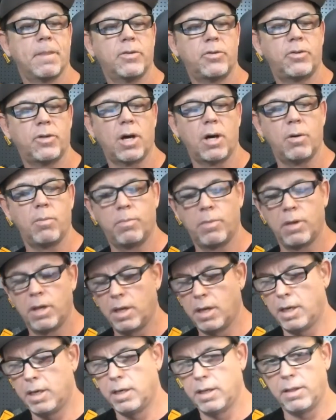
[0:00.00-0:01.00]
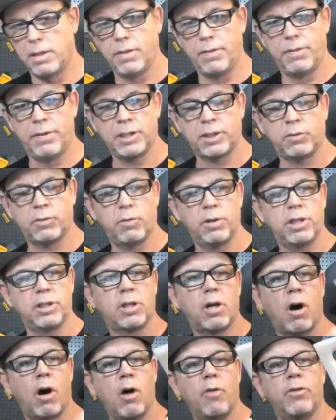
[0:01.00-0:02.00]
So this one is
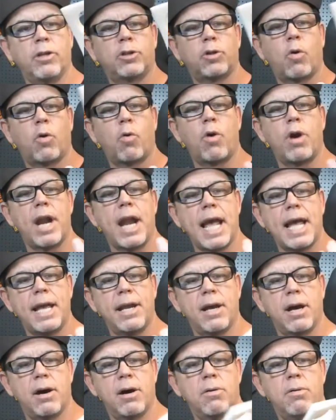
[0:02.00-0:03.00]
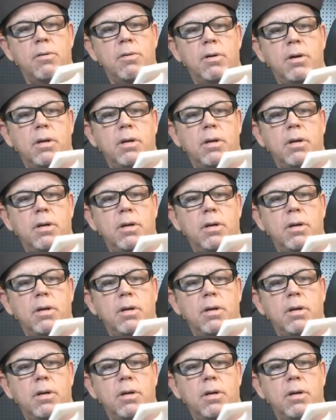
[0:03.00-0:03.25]
called the Tornado.